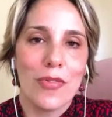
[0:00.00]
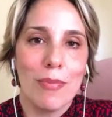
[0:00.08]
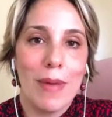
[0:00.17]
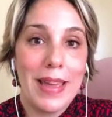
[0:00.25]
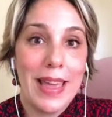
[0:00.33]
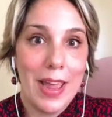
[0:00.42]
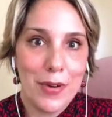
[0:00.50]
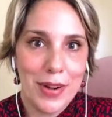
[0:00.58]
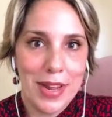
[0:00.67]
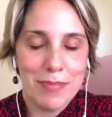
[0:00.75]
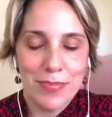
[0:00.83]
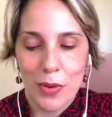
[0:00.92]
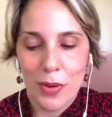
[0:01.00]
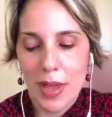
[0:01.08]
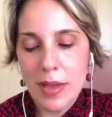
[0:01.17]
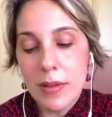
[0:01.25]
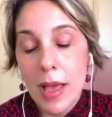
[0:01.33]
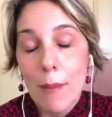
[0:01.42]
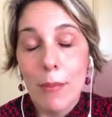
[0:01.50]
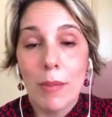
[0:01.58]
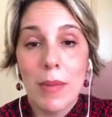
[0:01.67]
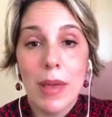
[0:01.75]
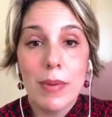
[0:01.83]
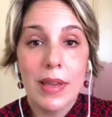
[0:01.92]
my area. Okay,
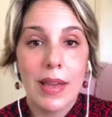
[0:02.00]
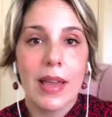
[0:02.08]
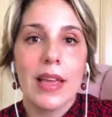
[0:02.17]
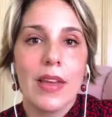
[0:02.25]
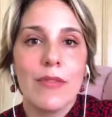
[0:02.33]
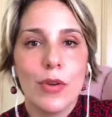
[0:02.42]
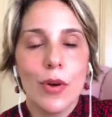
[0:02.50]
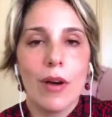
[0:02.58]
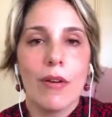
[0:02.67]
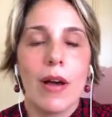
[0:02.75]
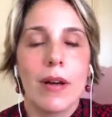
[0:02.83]
but maybe it can give you